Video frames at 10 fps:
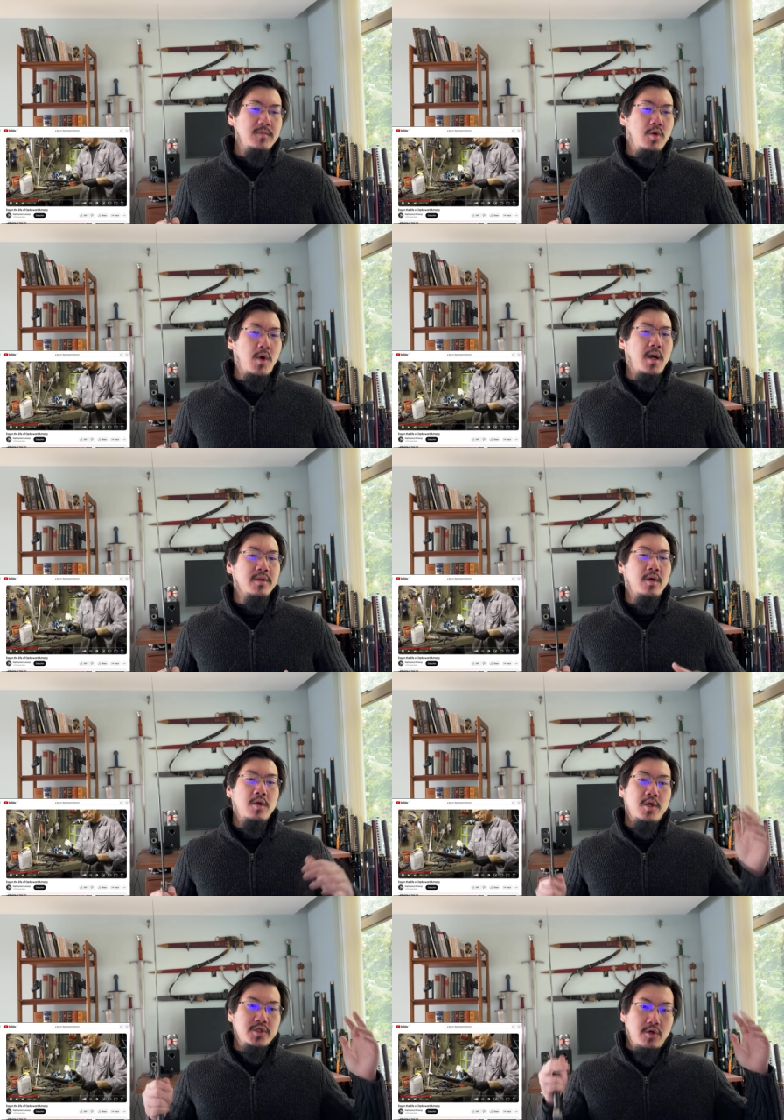while the
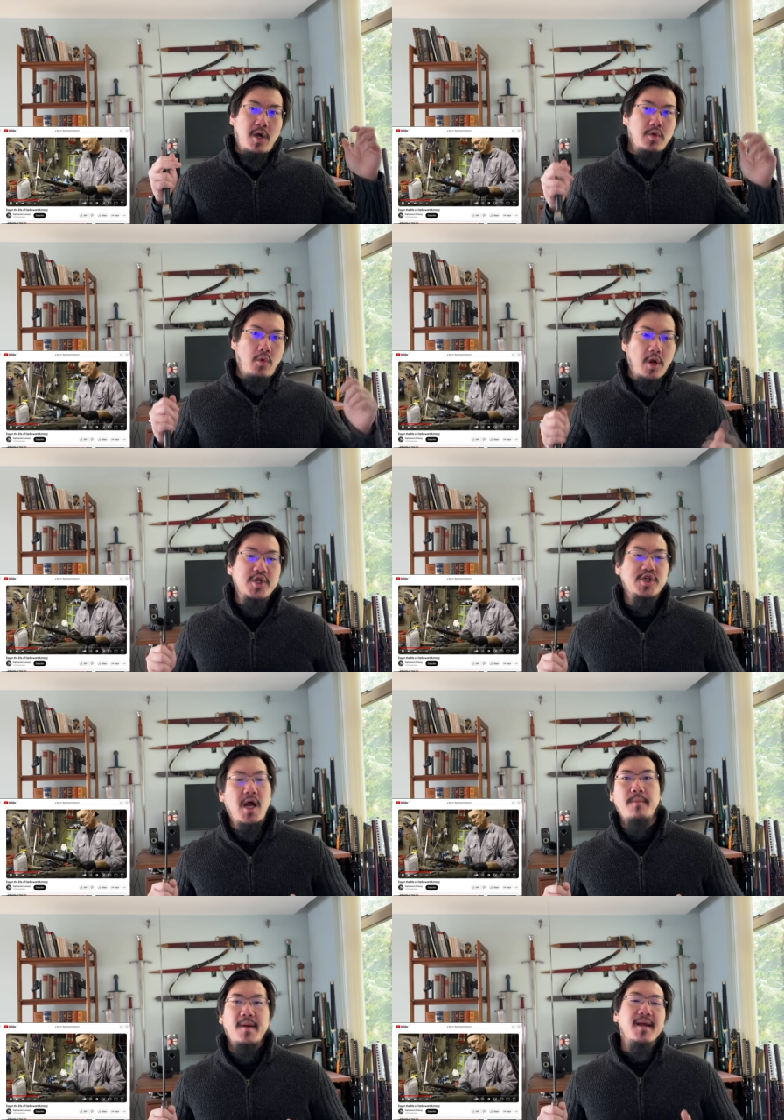so called
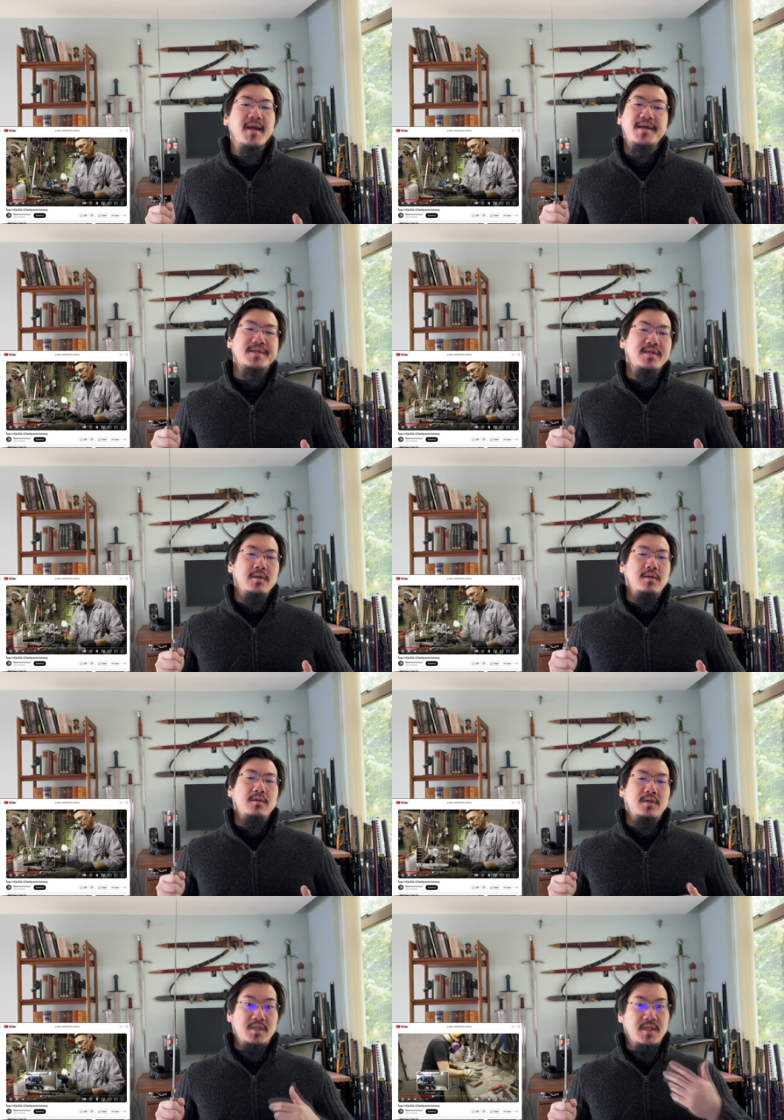workshop is
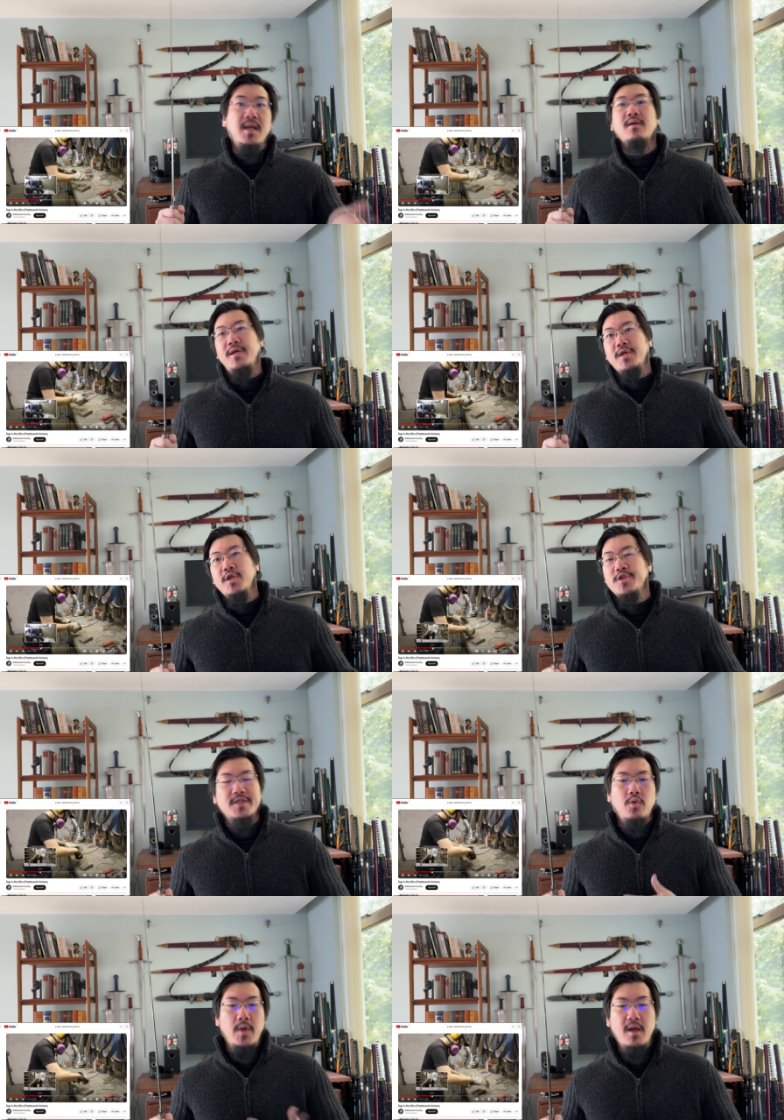clearly
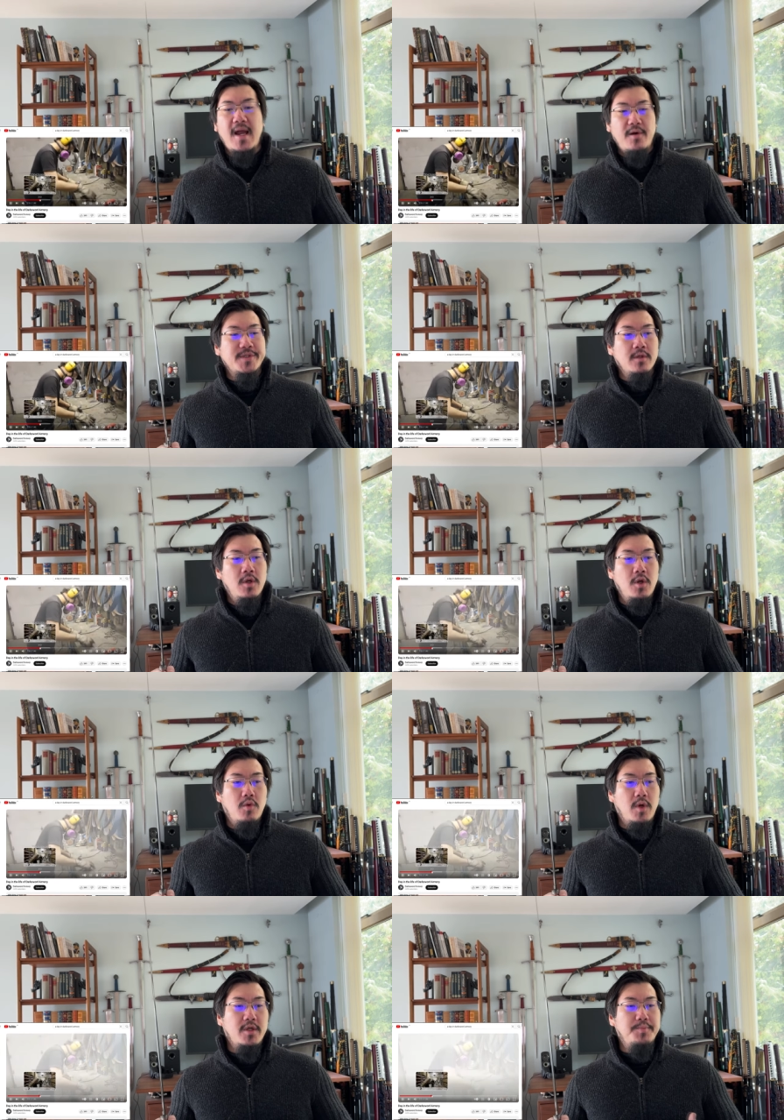just a warehouse
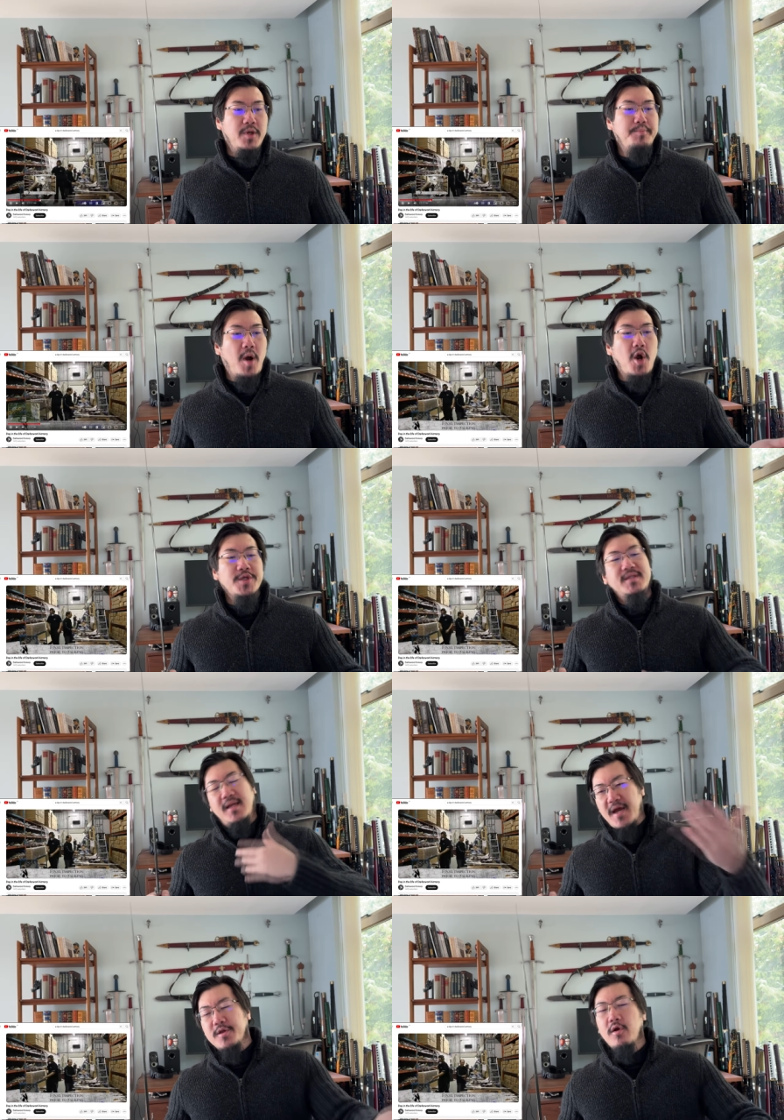where you put parts
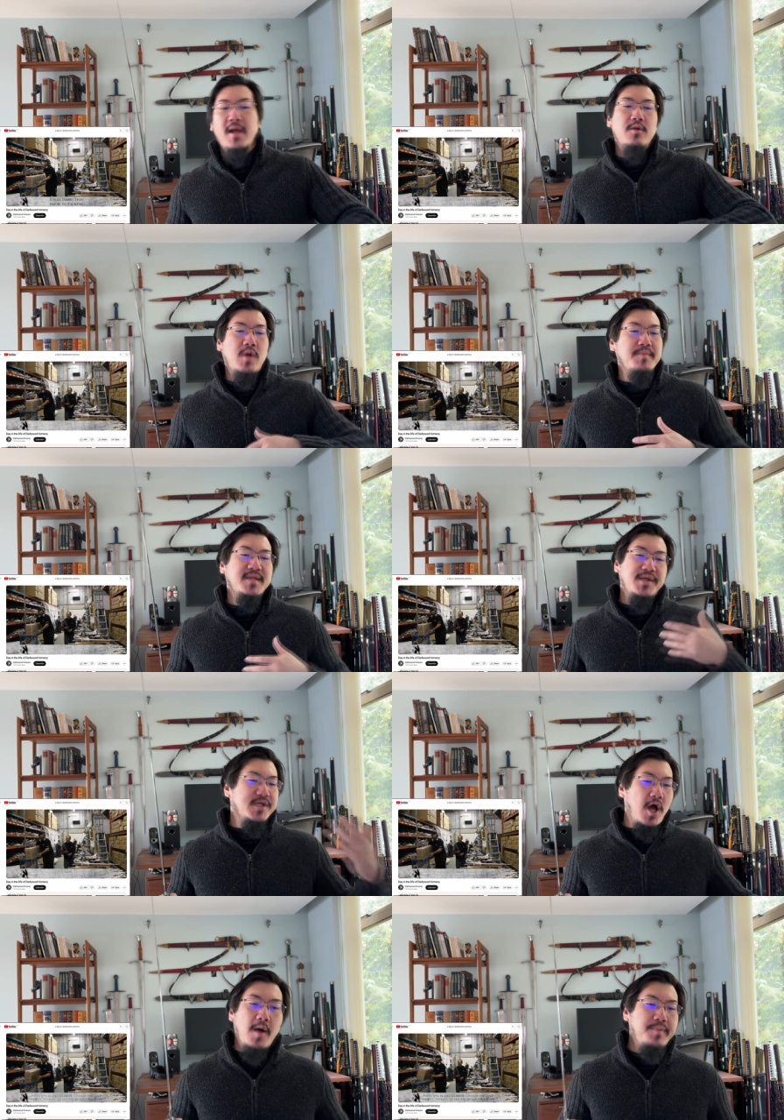together and wrap
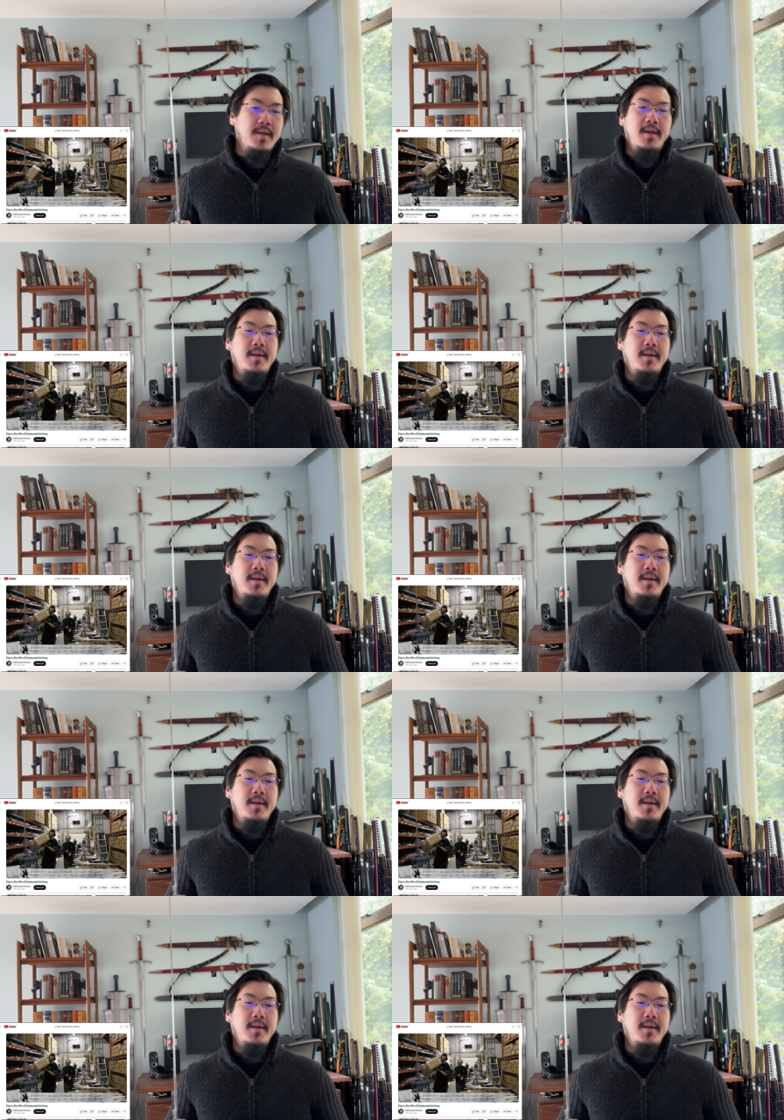things up.